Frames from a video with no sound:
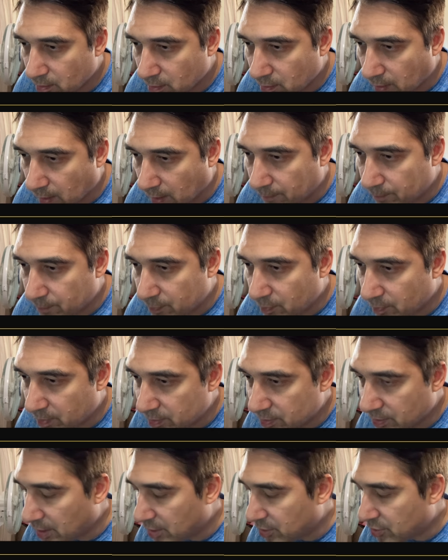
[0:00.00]

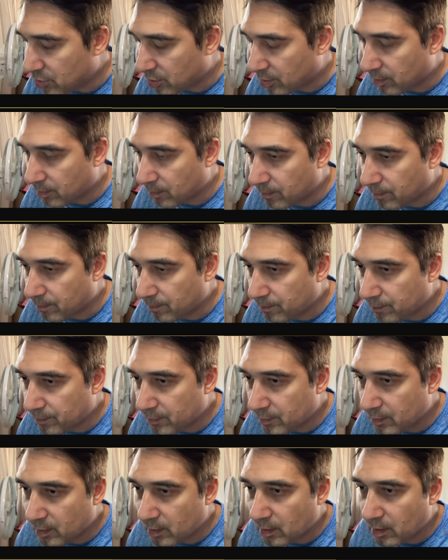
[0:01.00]
optimization.
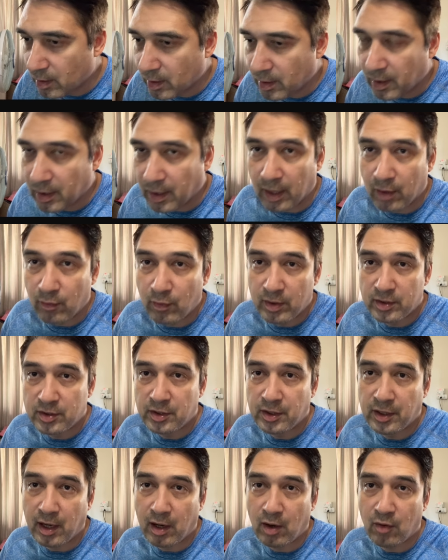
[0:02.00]
And we'll
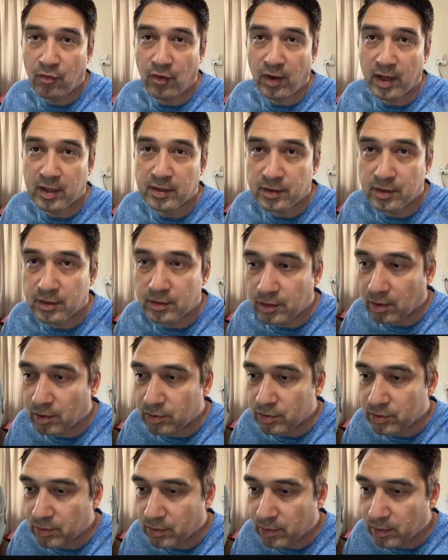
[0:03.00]
see how fast this goes
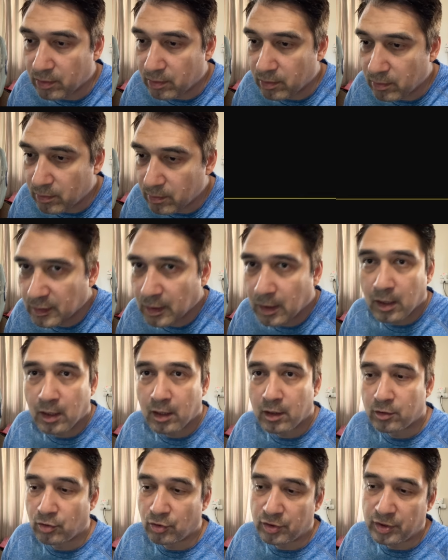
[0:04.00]
through.
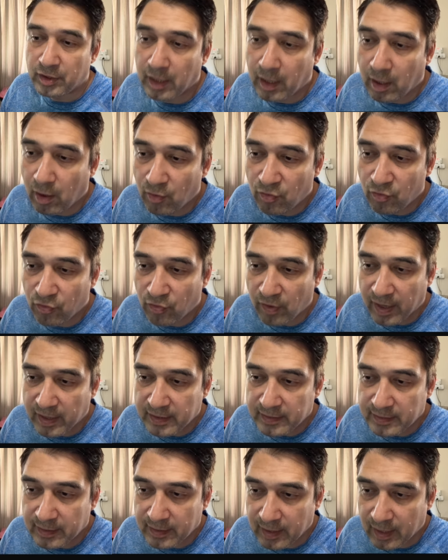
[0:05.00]
So see how
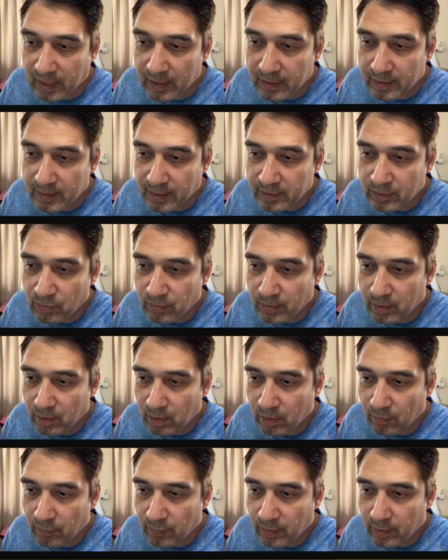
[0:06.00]
fast the context
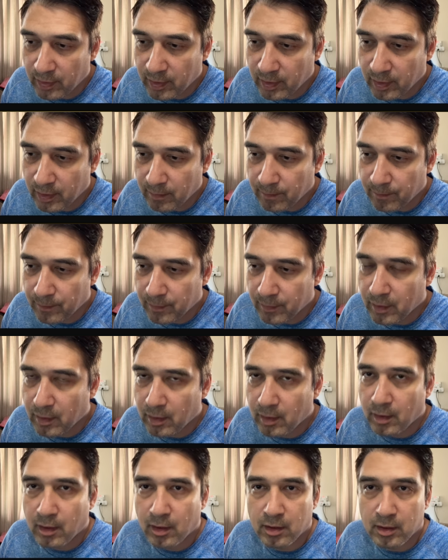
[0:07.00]
window filled in?
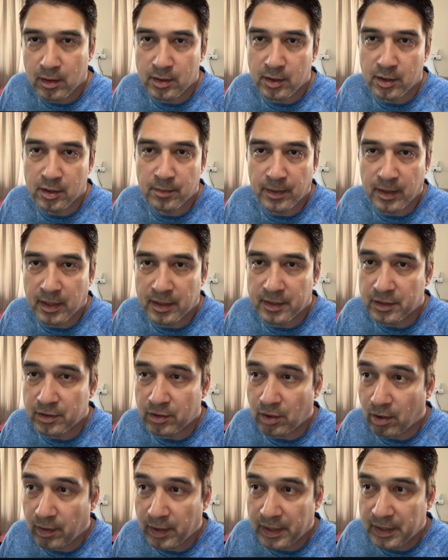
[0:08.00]
This is because it's
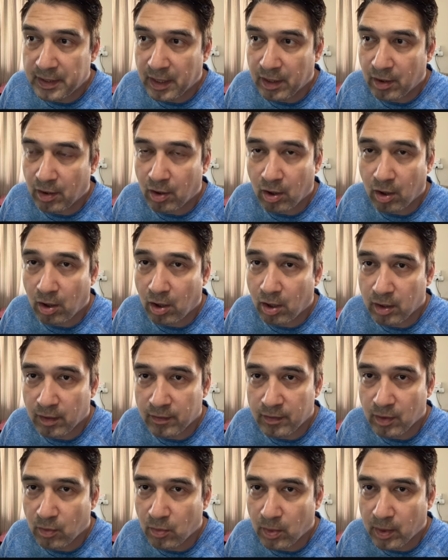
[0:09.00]
already done all of
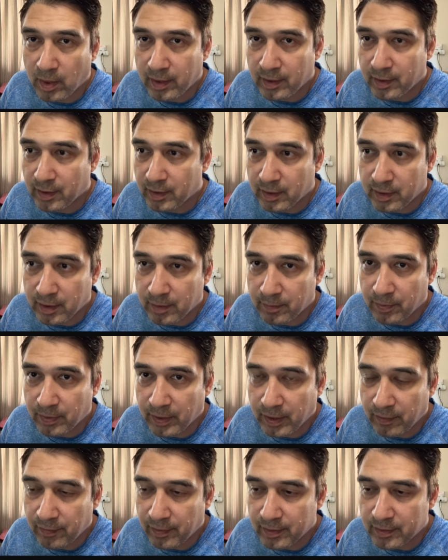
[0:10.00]
the work that it did
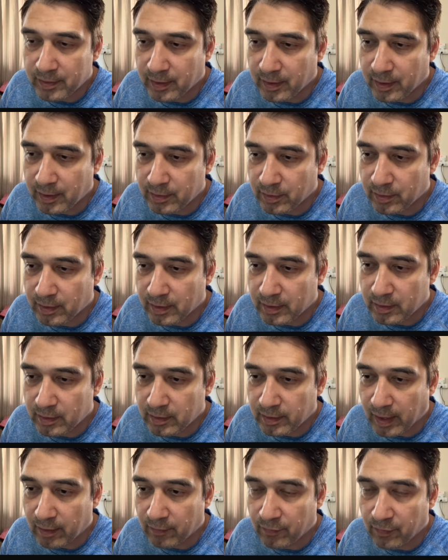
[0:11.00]
previously. So
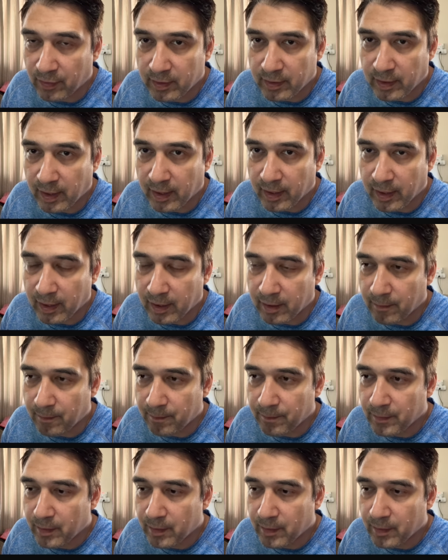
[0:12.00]
that filled that in.